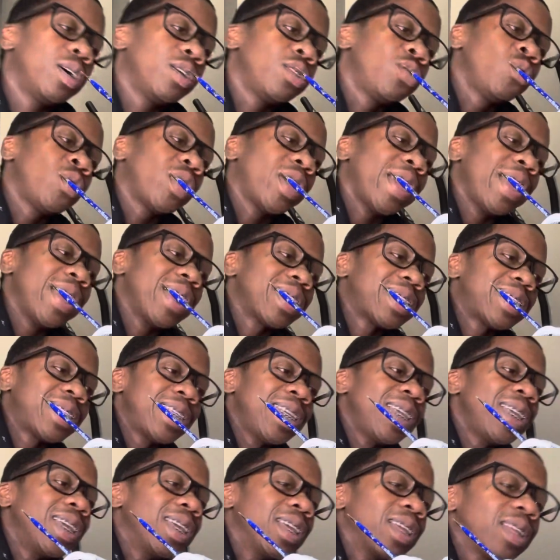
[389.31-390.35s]
you can't
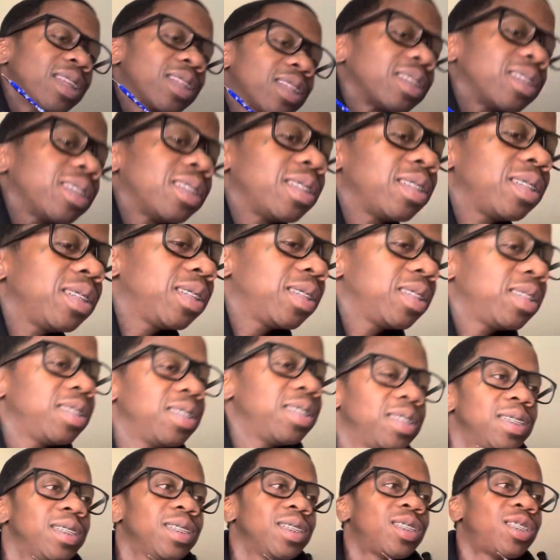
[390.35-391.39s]
see it.
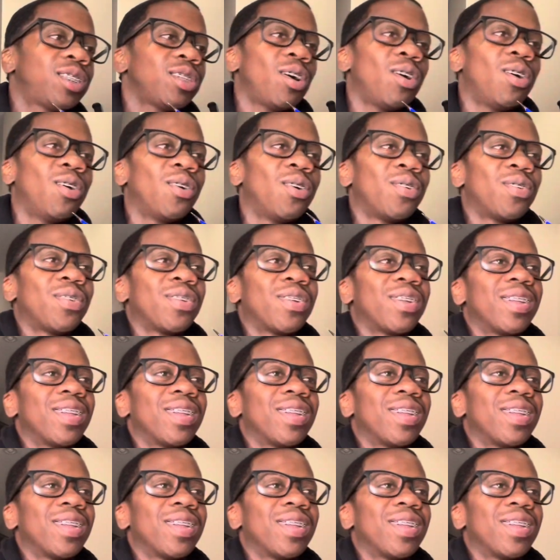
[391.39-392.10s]
So,